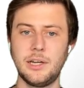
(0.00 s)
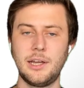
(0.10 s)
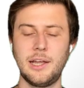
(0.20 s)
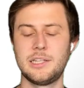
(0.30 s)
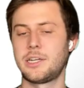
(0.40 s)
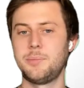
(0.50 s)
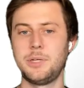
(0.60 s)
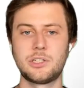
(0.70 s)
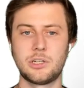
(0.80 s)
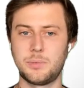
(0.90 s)
And this is going to
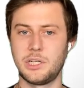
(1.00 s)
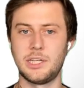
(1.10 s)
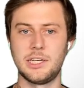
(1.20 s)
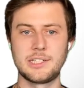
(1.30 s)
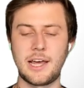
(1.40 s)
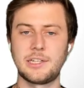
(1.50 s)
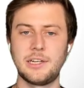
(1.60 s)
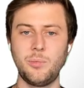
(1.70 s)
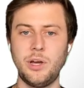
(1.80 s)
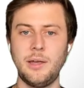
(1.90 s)
be interpreted the exact
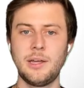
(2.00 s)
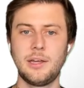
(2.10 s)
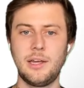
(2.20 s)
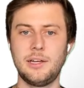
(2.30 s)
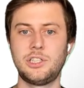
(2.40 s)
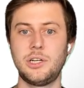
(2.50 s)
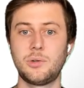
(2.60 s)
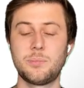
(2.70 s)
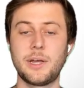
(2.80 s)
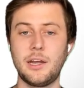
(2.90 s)
same way and shared
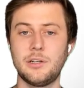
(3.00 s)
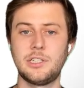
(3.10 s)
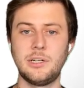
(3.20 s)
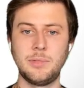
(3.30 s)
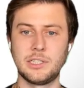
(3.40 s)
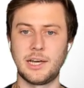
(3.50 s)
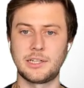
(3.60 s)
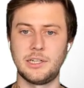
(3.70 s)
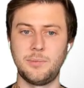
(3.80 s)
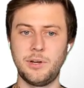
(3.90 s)
with my care team the
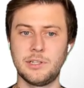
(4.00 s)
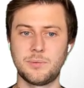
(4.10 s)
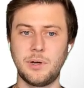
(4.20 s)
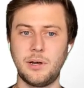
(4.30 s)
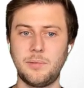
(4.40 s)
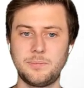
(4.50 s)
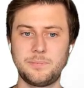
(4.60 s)
exact same way as well.